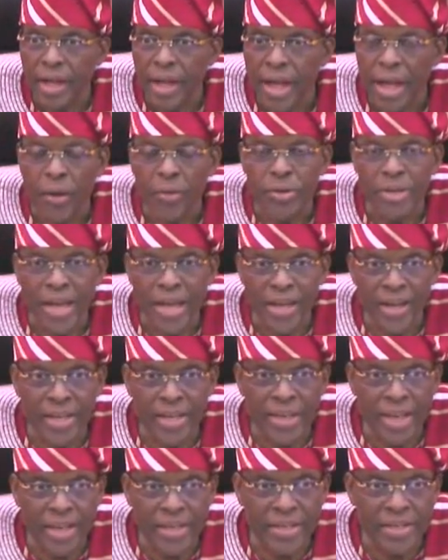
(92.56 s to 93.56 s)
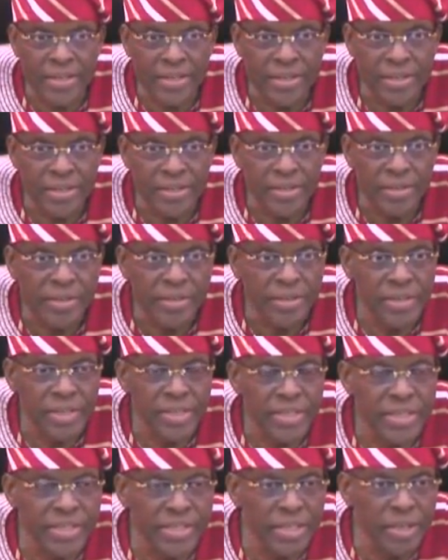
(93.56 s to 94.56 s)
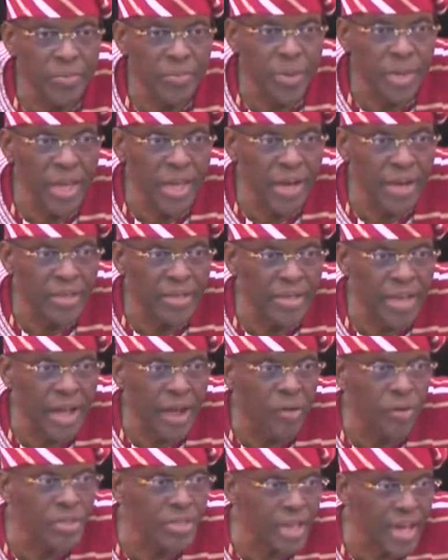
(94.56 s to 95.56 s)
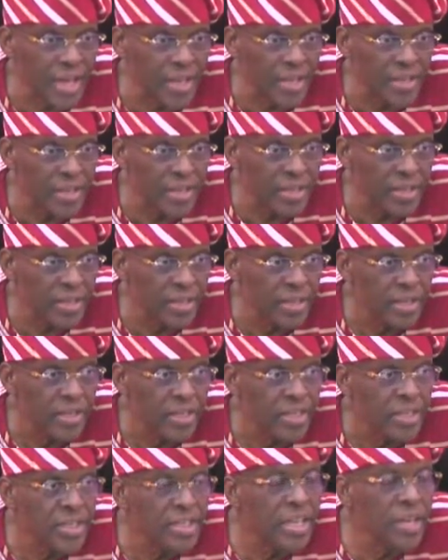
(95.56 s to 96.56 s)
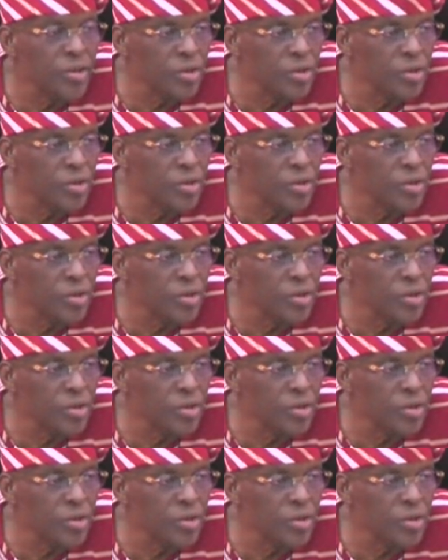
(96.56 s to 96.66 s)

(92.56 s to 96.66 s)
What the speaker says: I would direct that the sitting be held outside the